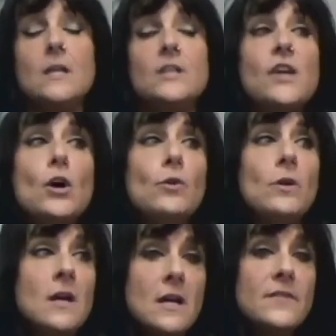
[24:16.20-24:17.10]
So
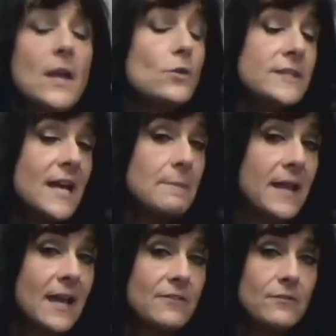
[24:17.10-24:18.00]
the only time I
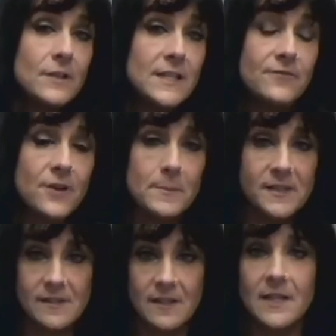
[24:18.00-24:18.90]
have a relief
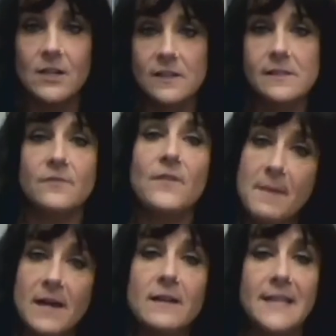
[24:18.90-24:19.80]
pharmacist in here is if I'm
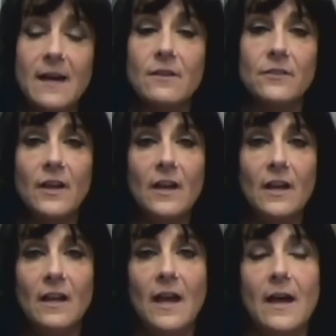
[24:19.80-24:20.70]
out of town.
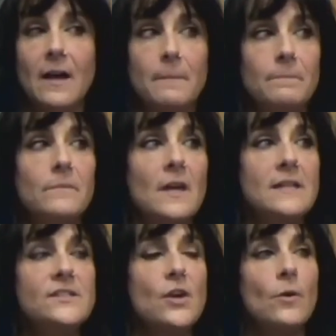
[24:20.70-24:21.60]

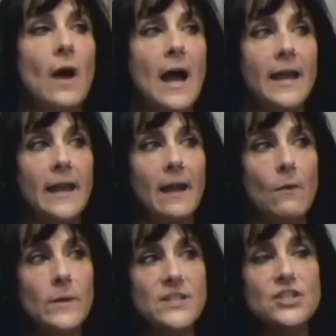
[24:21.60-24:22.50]
And so
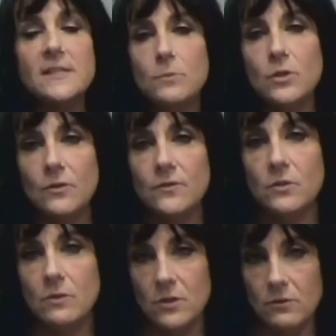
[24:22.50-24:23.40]
we just moved
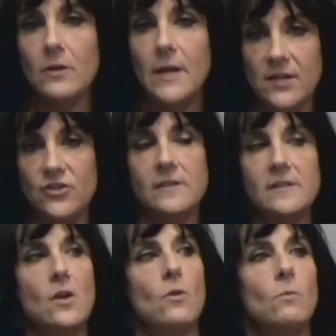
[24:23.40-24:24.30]
to a new location.
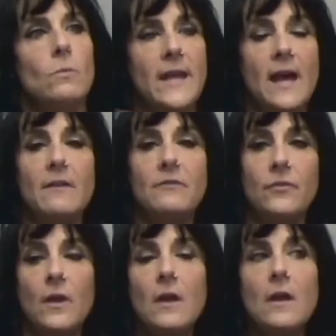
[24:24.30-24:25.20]
So we have
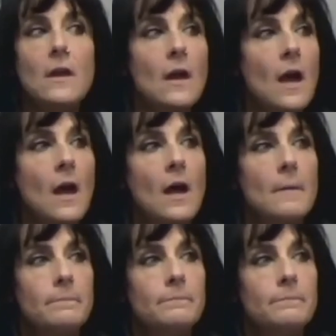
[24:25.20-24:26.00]
a